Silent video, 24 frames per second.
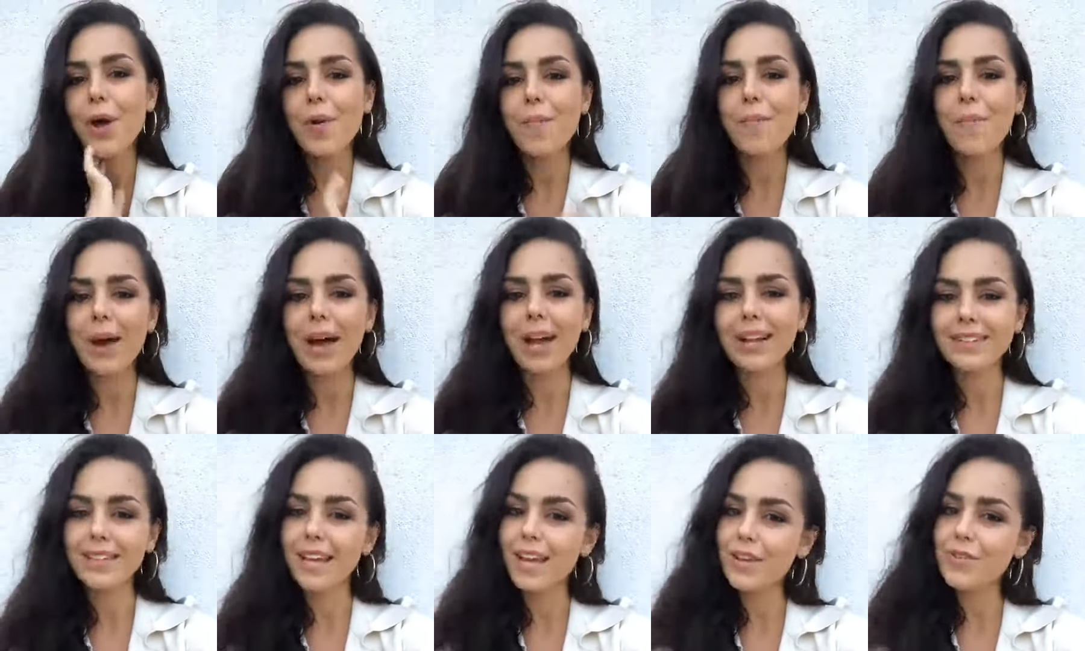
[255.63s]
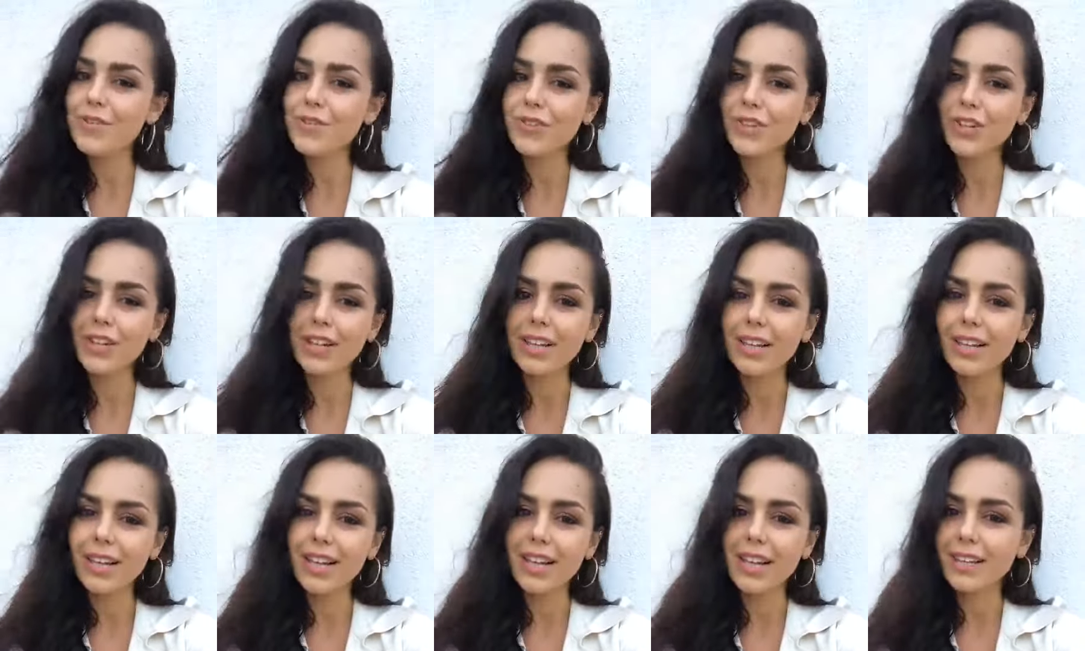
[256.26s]
But I
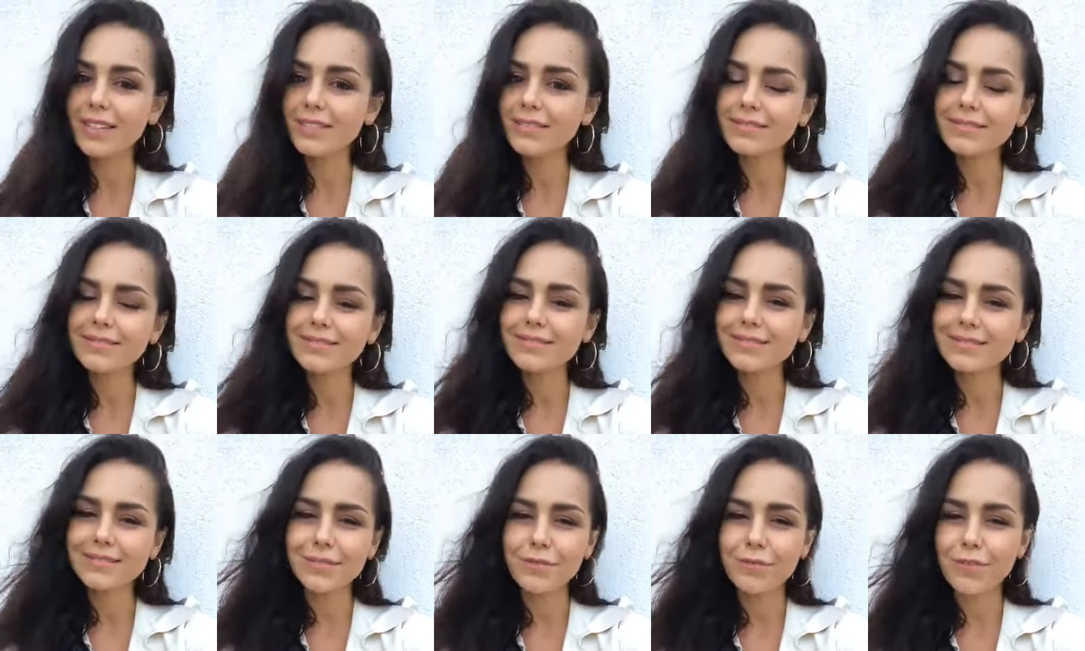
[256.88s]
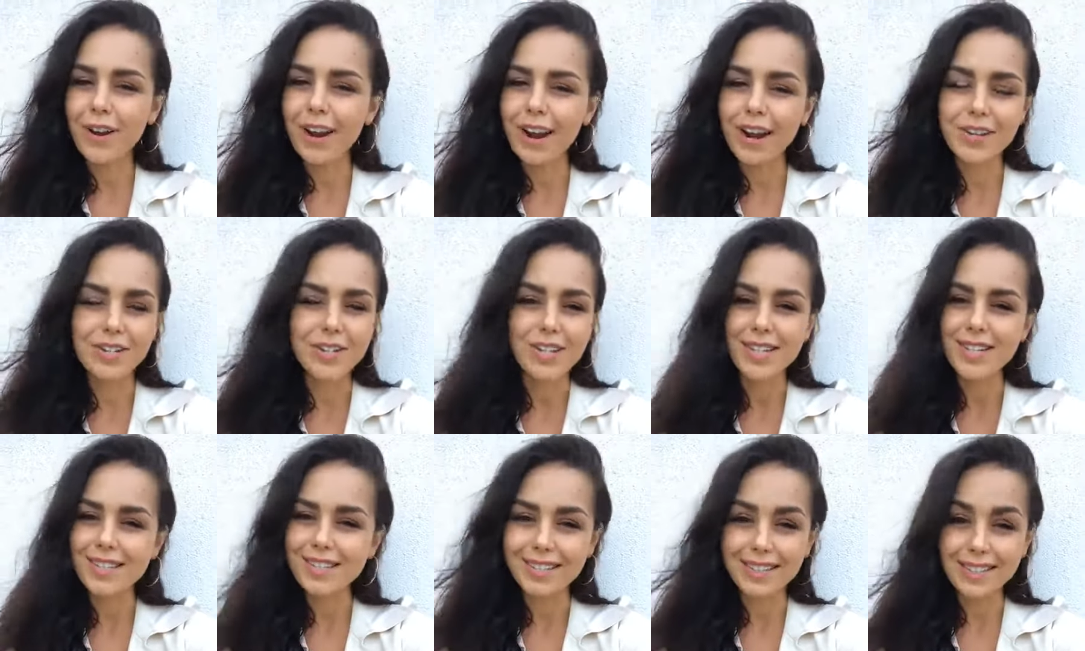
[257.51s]
usually wear
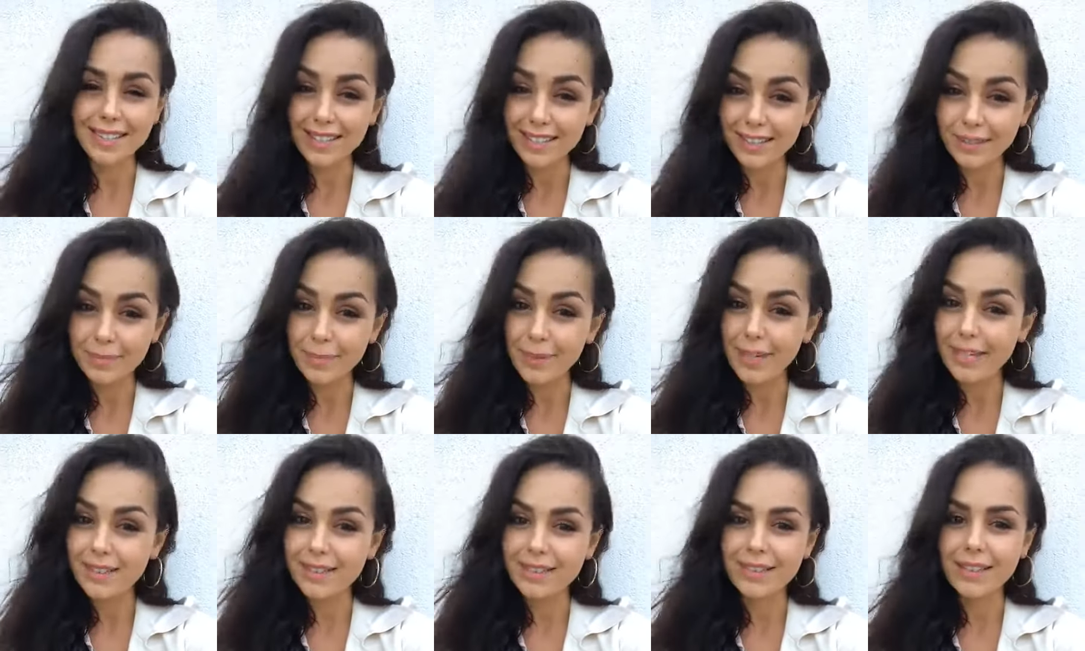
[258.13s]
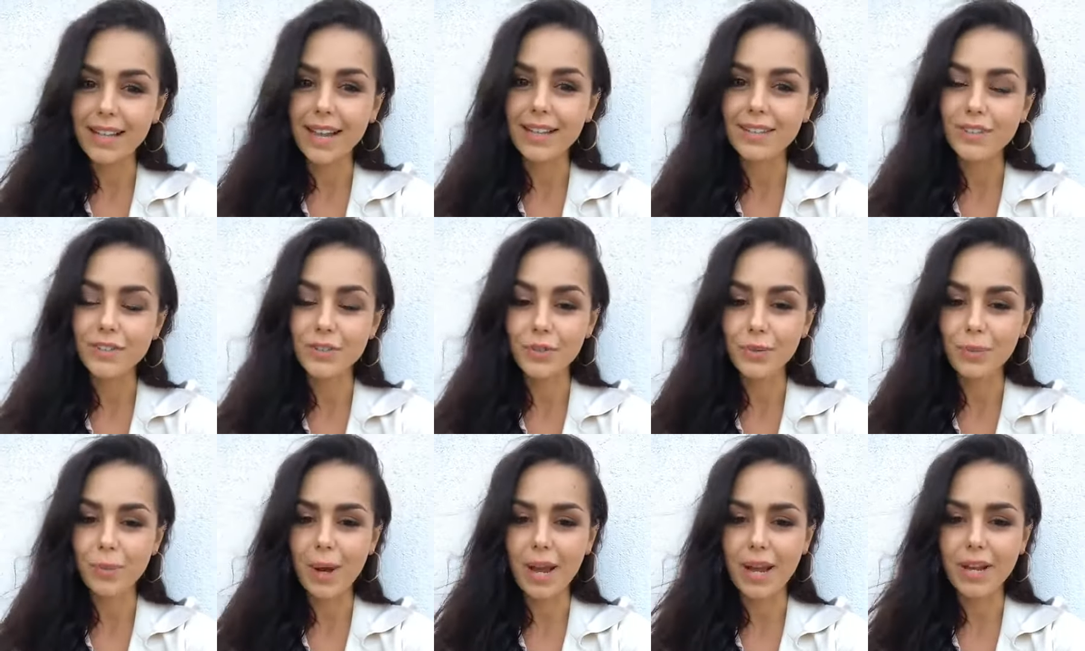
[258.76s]
just a little bit, not
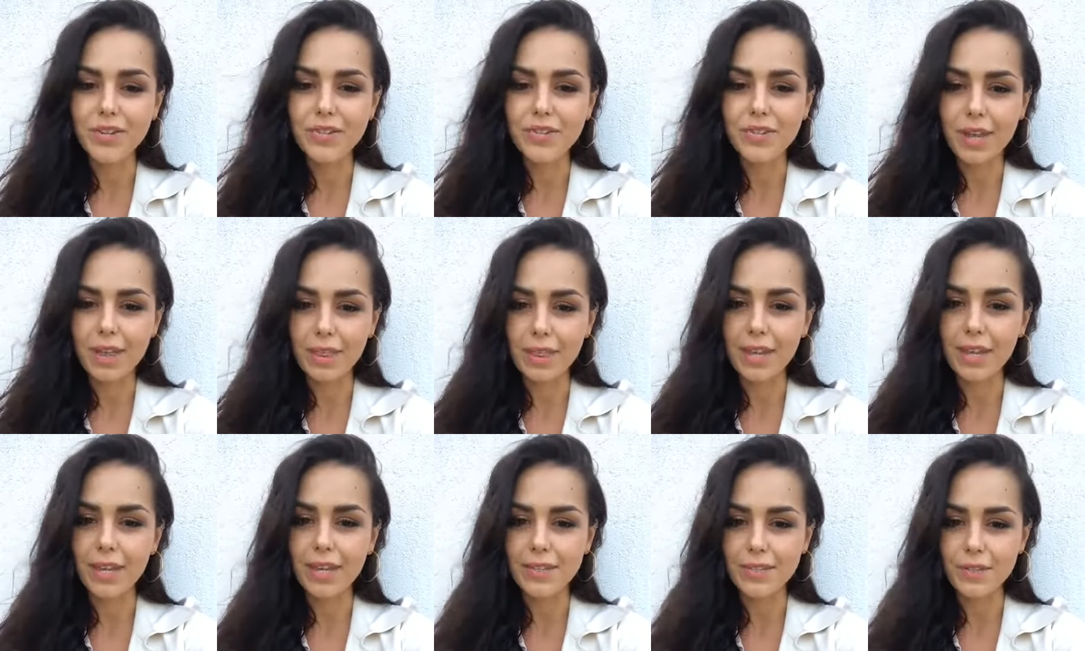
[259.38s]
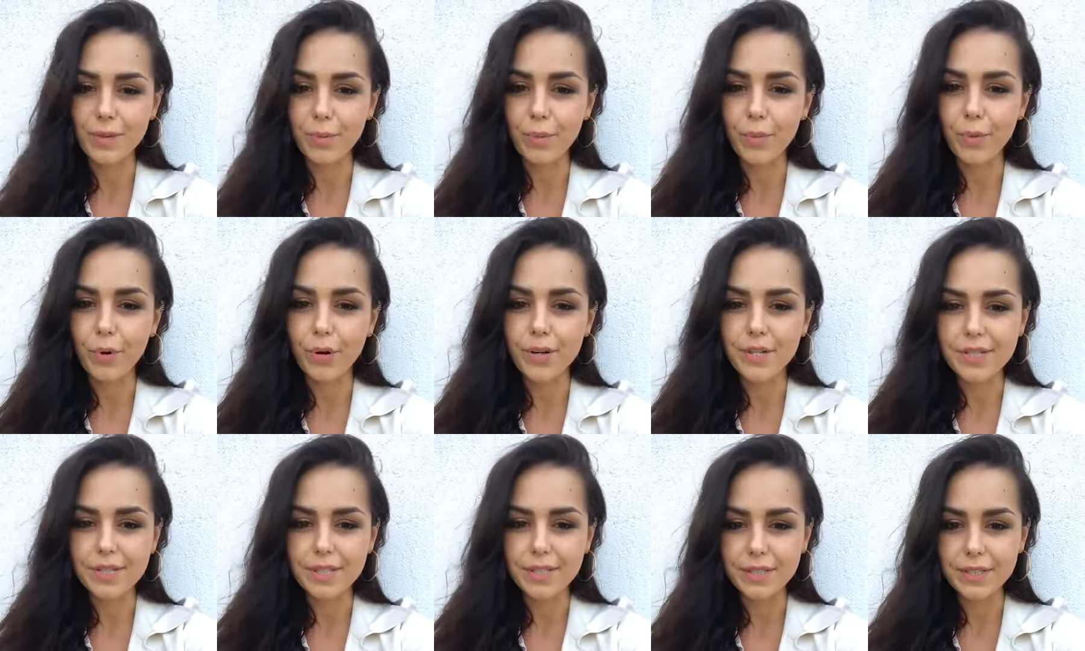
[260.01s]
too much. I think it's
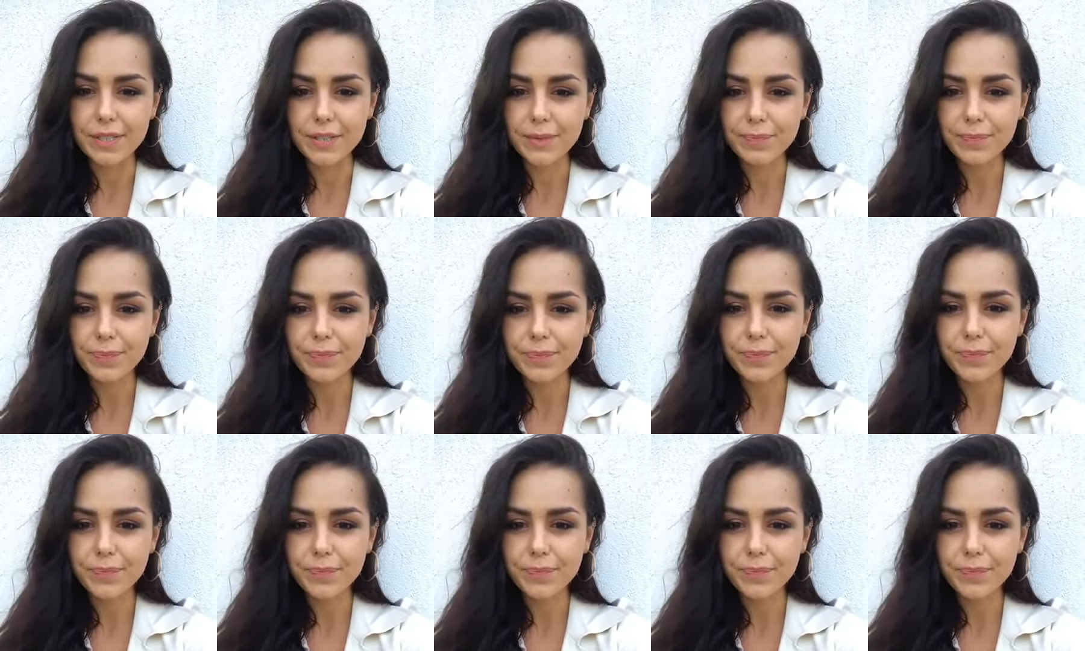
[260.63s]
important.